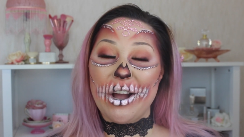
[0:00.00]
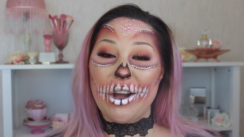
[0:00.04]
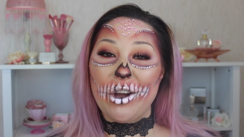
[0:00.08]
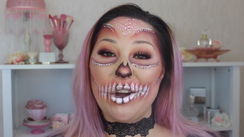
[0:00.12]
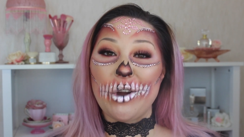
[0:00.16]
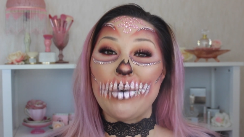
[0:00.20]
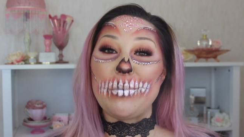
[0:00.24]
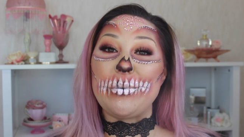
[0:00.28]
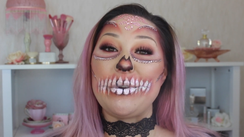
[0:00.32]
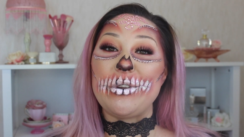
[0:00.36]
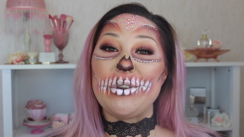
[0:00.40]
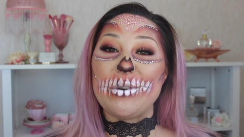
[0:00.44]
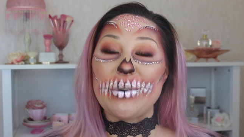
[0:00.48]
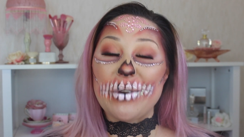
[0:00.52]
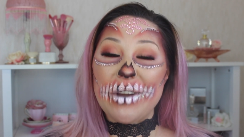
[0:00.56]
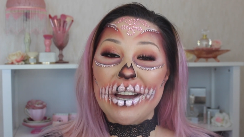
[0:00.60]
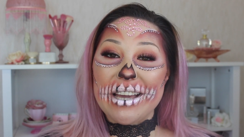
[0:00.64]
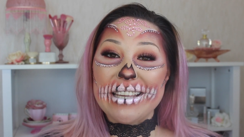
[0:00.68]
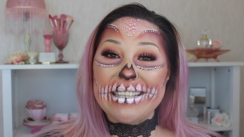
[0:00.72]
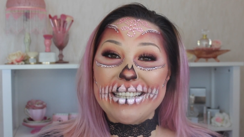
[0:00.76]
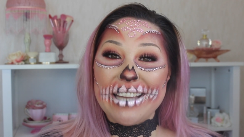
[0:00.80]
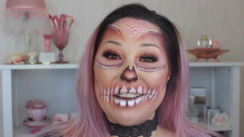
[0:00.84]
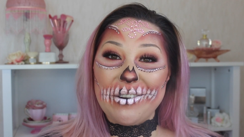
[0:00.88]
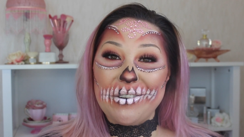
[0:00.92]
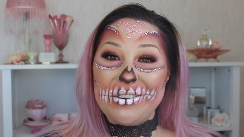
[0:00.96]
I hope you
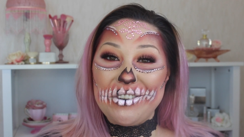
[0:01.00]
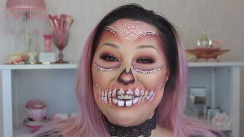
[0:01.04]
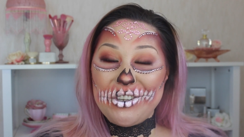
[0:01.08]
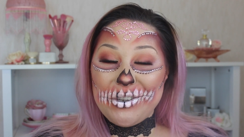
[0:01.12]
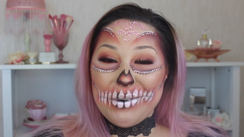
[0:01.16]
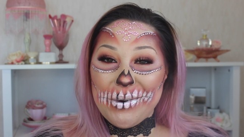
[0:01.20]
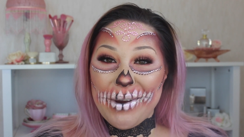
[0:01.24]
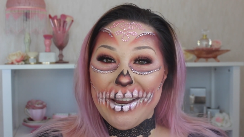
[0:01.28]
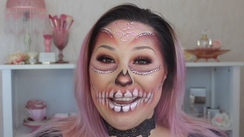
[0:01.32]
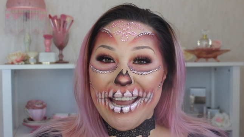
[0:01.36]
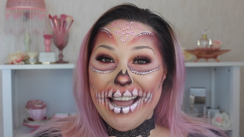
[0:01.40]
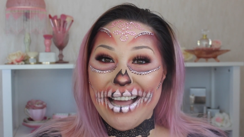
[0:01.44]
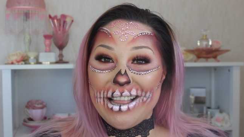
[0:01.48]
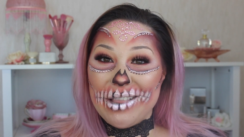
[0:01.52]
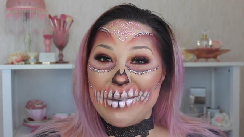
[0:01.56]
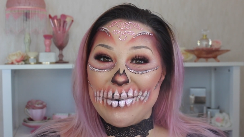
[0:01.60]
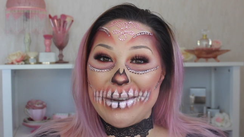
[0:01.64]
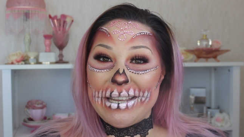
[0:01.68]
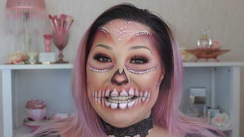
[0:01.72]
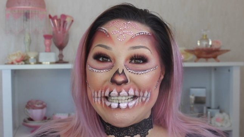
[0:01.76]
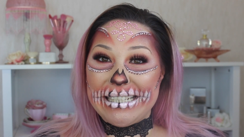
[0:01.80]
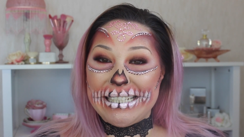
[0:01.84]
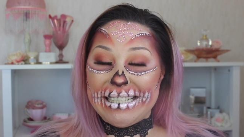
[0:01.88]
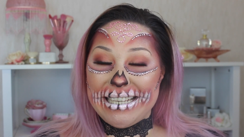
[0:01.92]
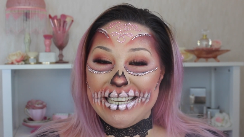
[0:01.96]
guys are enjoying
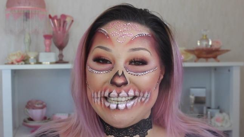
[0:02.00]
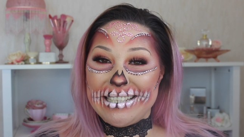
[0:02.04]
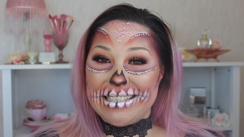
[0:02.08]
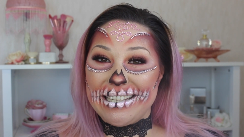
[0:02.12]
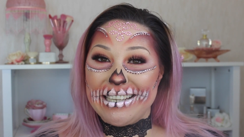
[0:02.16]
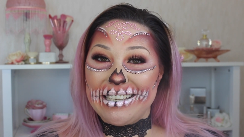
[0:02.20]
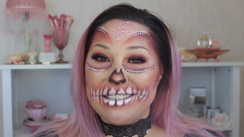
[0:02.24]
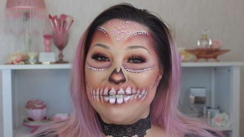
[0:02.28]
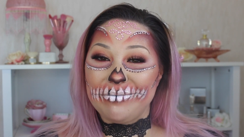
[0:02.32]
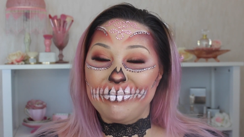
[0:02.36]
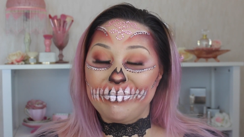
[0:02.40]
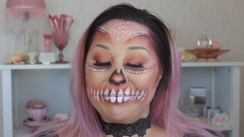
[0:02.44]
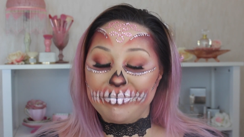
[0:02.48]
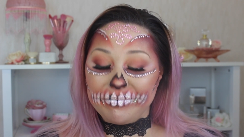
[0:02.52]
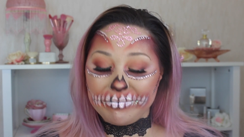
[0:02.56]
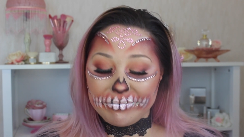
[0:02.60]
Halloween season.